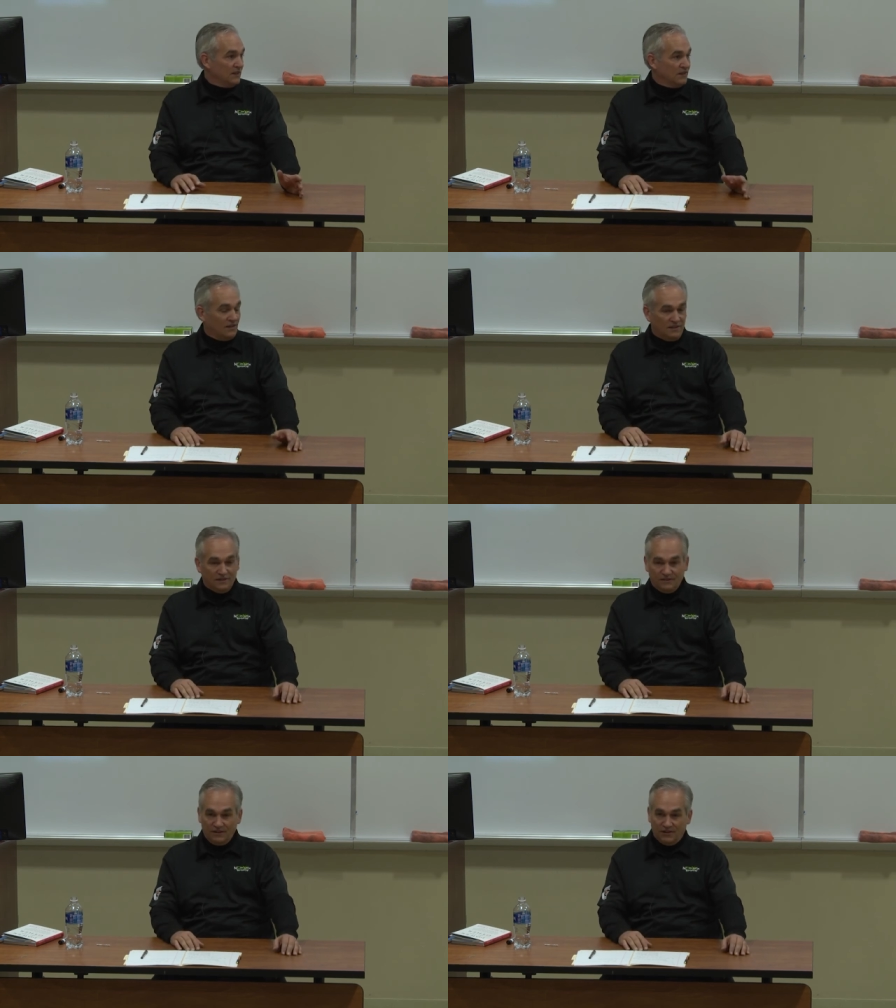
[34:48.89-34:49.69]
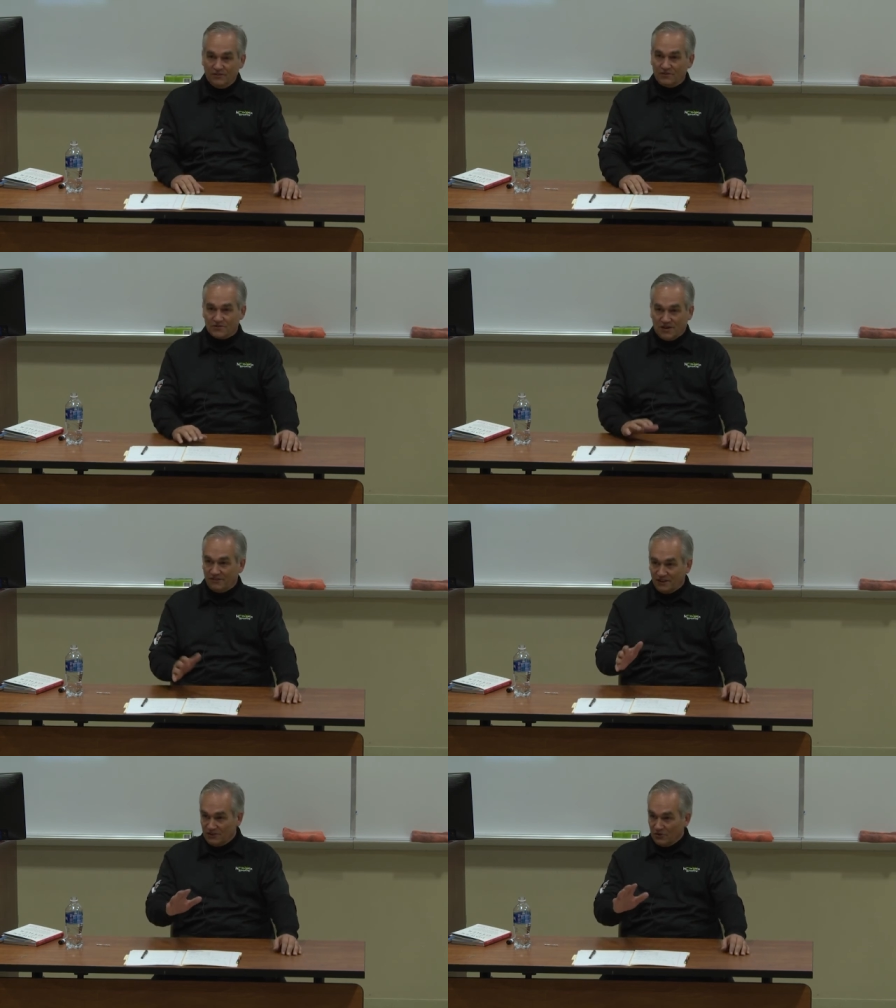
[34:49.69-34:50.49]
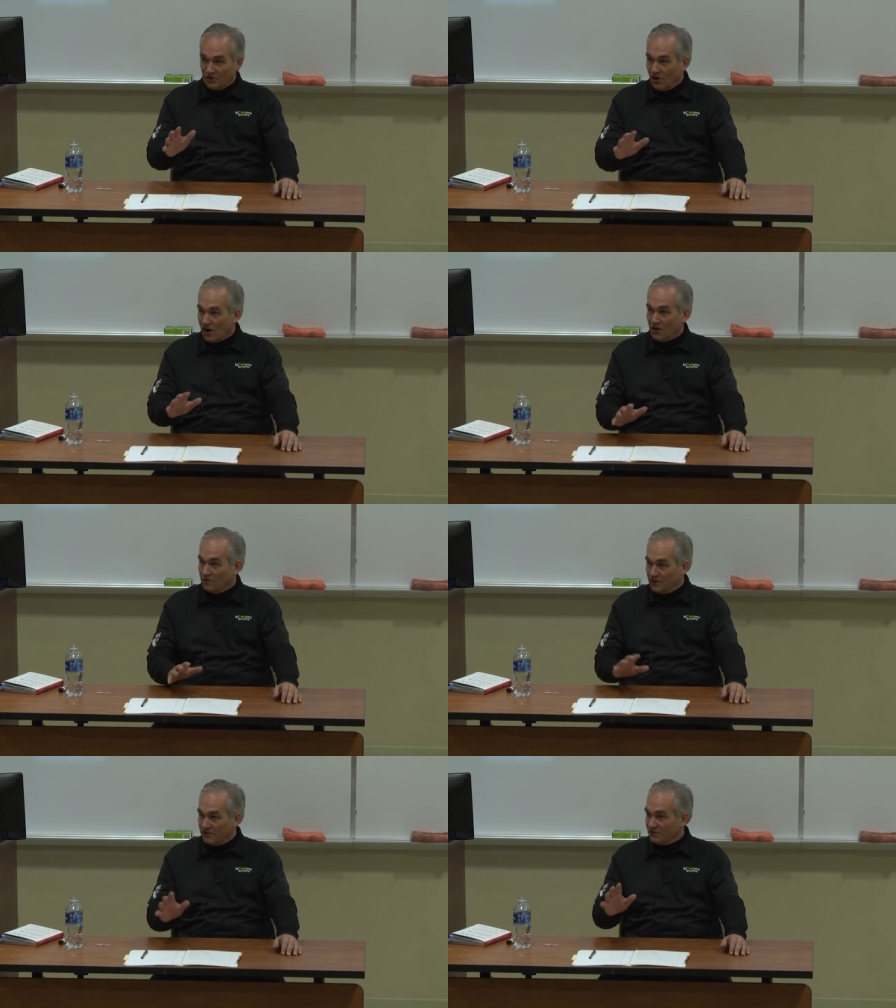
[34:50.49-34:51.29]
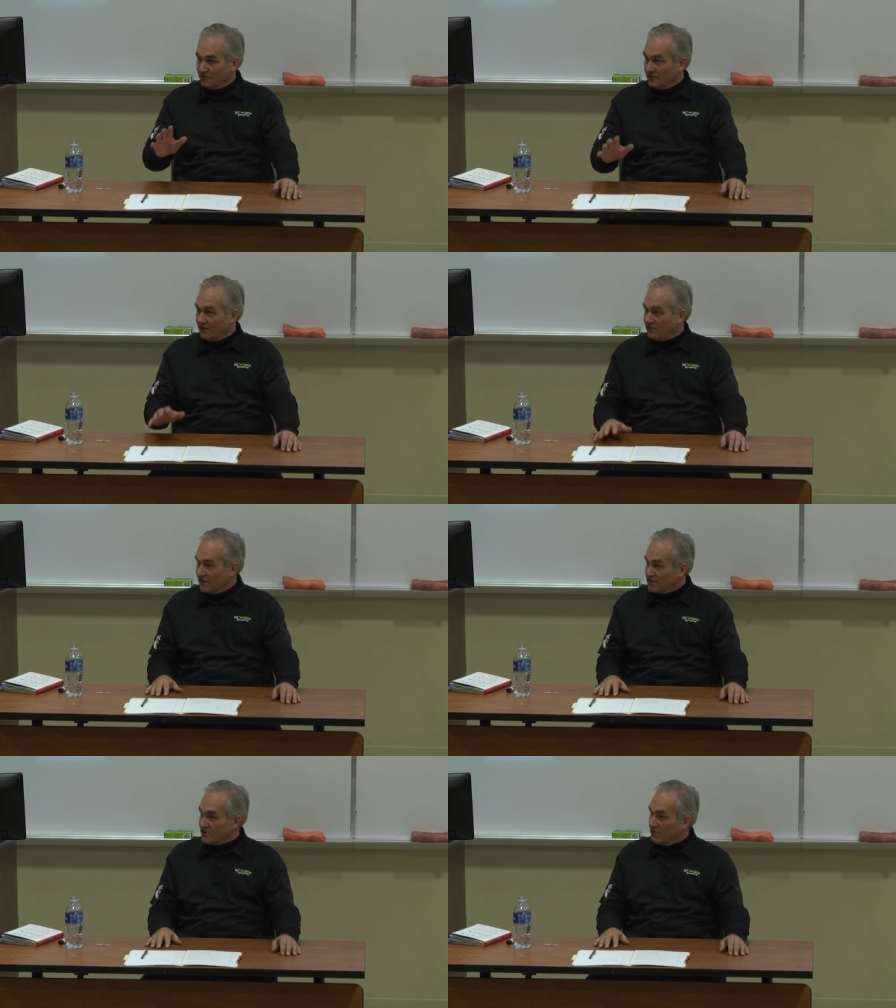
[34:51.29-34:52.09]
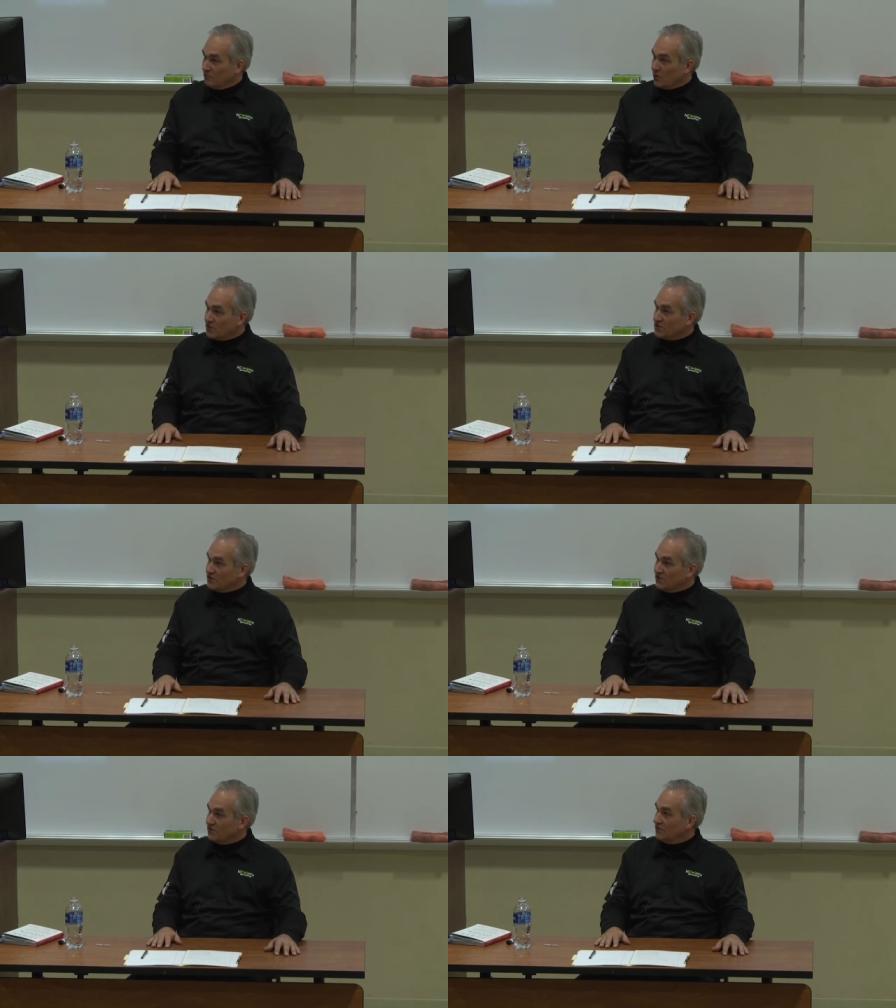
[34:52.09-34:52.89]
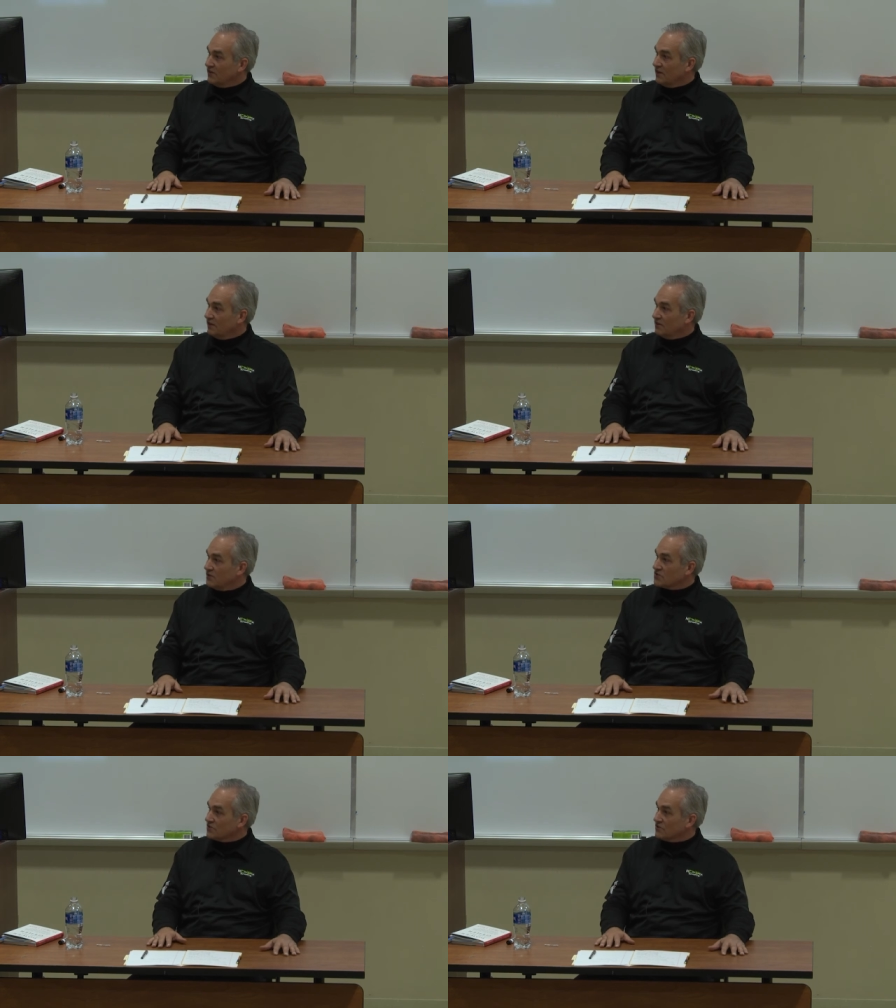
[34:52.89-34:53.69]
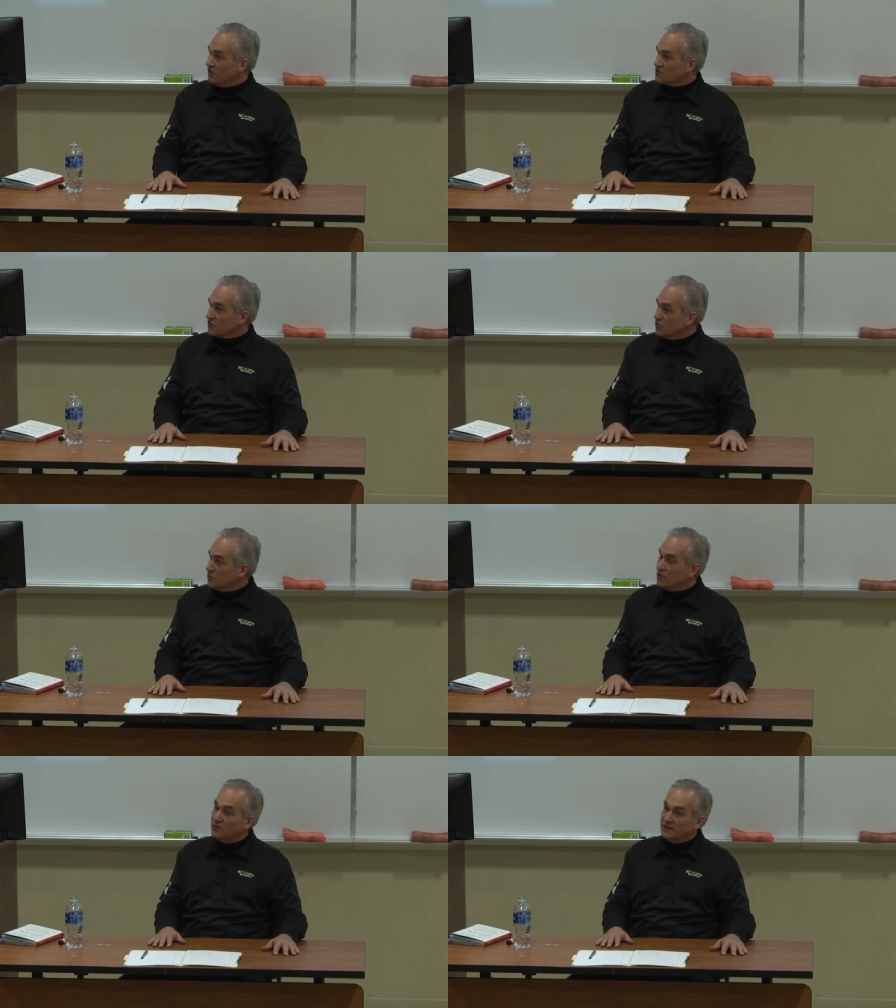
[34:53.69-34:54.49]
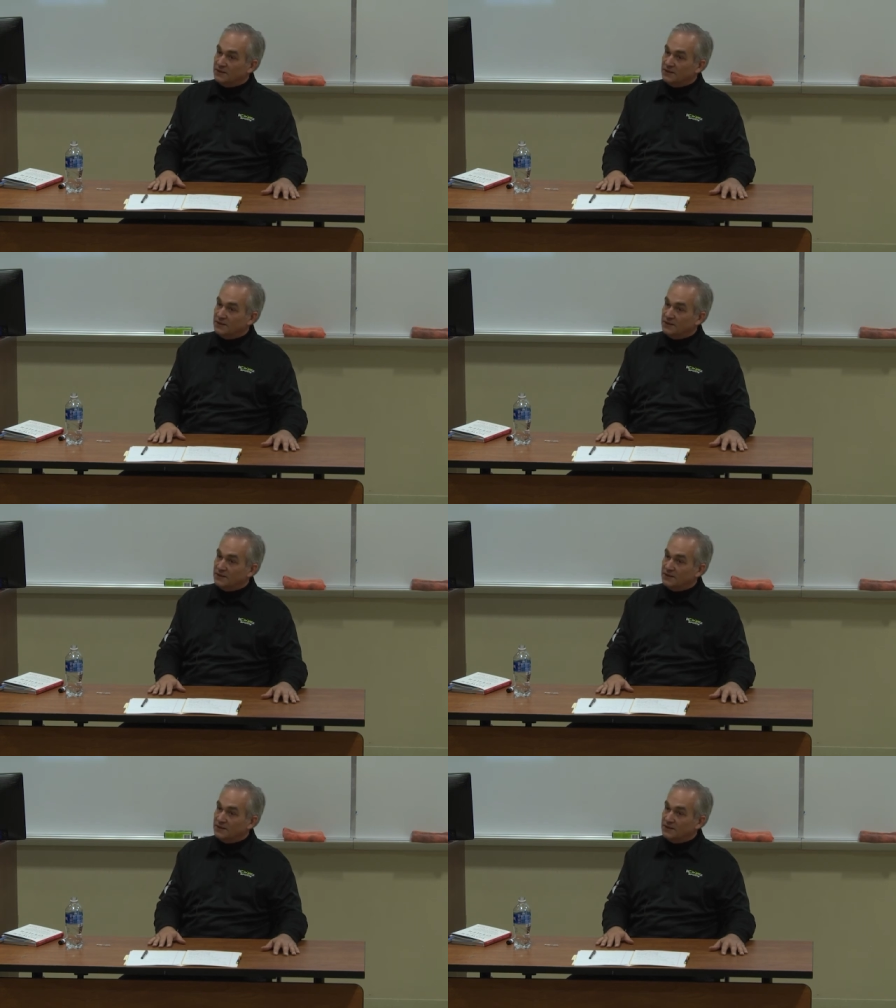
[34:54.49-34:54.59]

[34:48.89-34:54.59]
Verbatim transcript: Uh, you know, driving a newer car or whatever, whatever things are important to you, uh, those, are, those are cool.